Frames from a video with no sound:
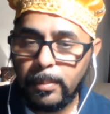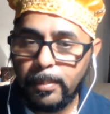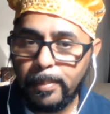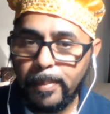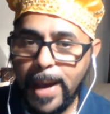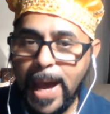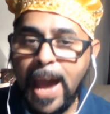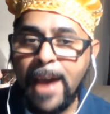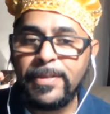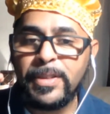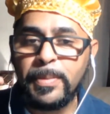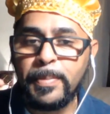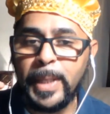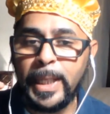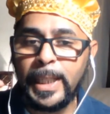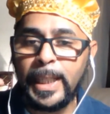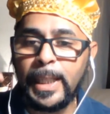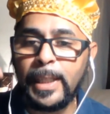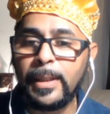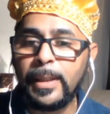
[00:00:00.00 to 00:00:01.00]
Paths
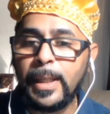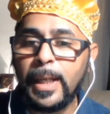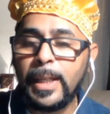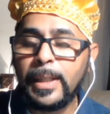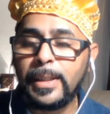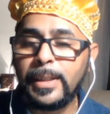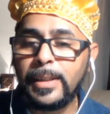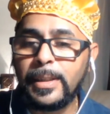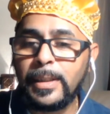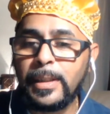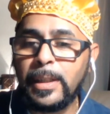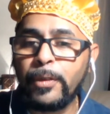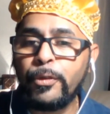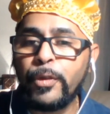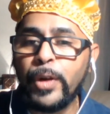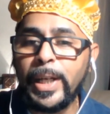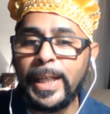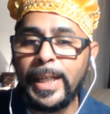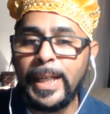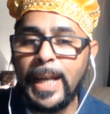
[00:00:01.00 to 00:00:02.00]
meaning
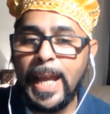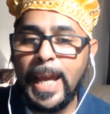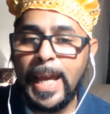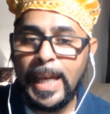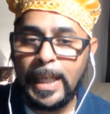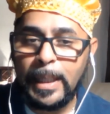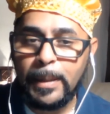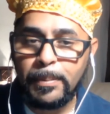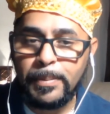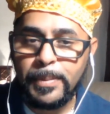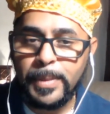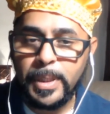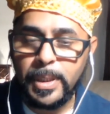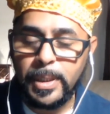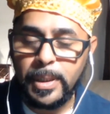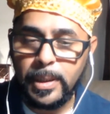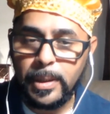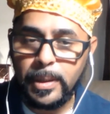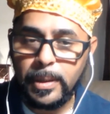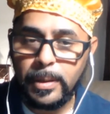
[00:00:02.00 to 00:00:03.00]
different names